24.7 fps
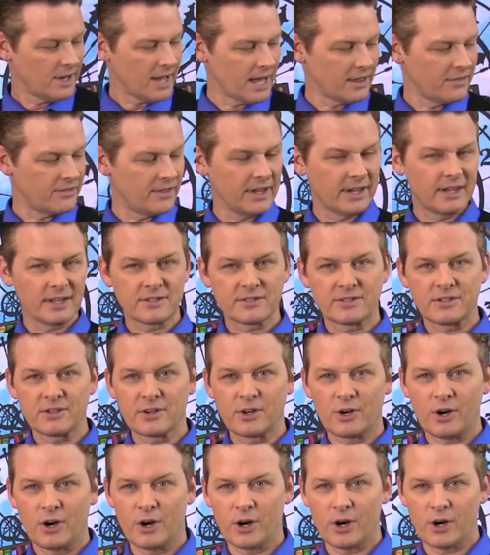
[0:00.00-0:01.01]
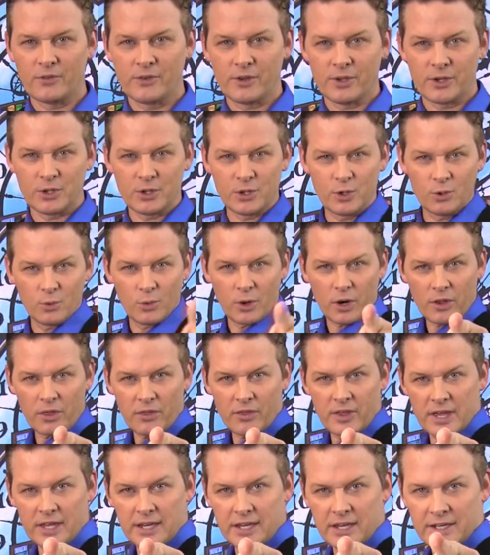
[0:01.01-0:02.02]
I think it's the card that you are
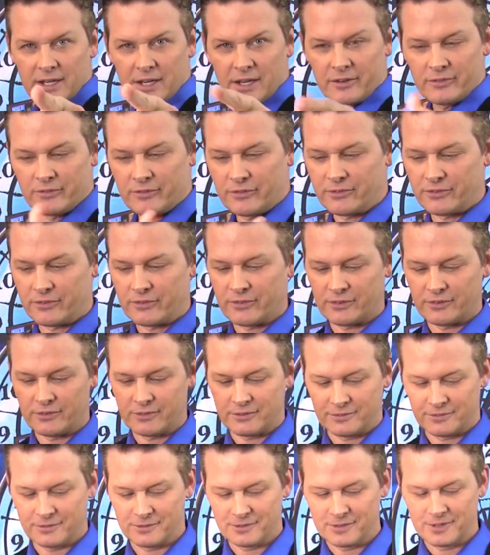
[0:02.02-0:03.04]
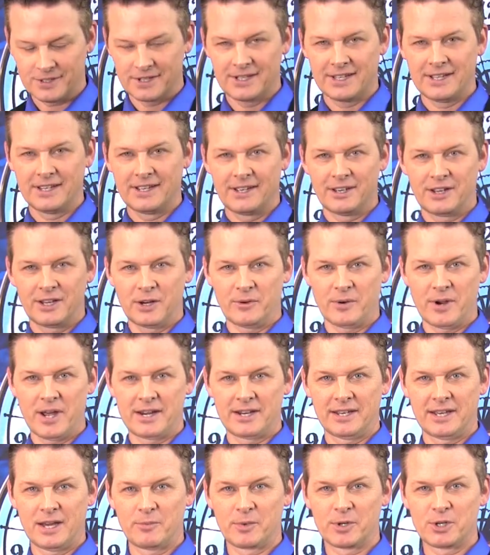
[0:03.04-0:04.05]
thinking of. You
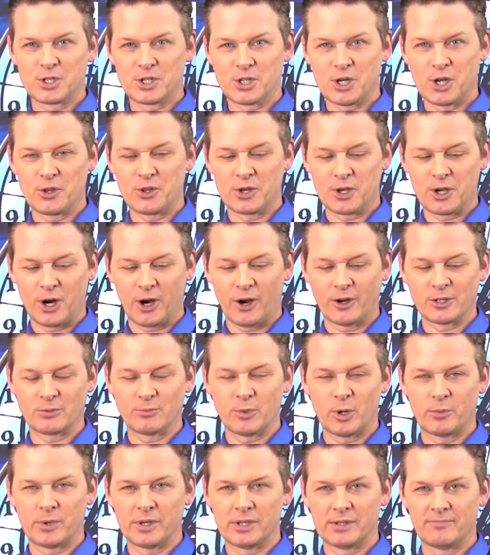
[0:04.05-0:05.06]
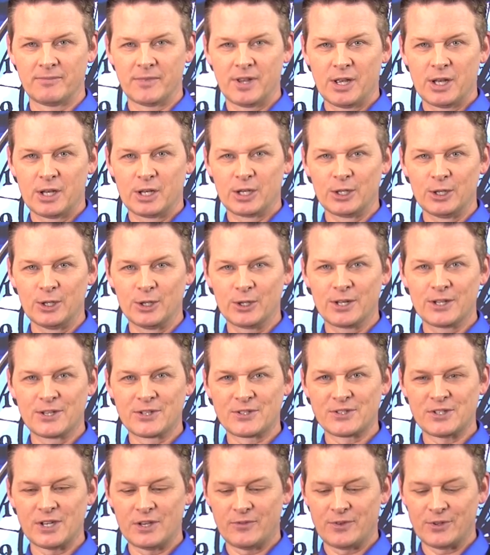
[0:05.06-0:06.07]
ready? I'm gonna show you the cards a moment. Look
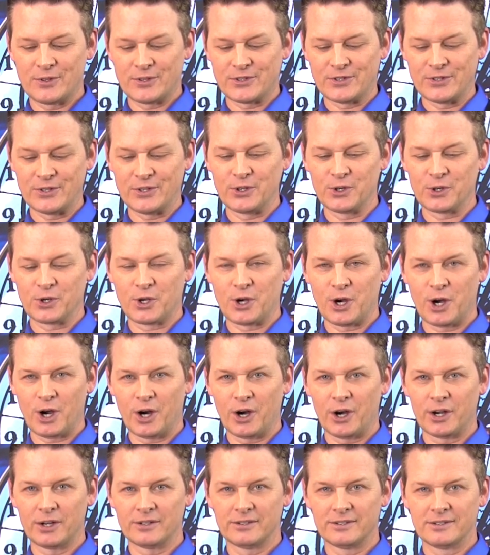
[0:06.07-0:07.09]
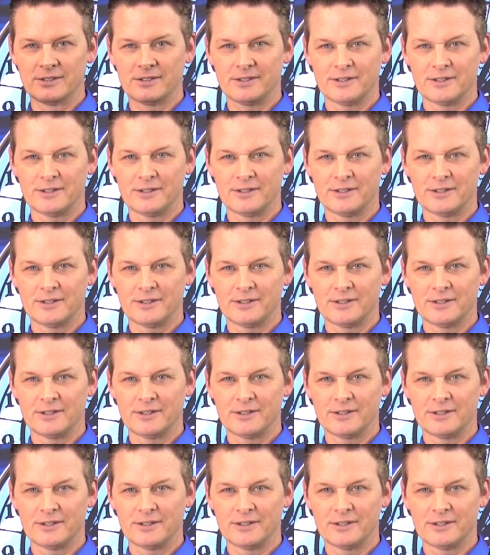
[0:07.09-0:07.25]
and see if you see your card.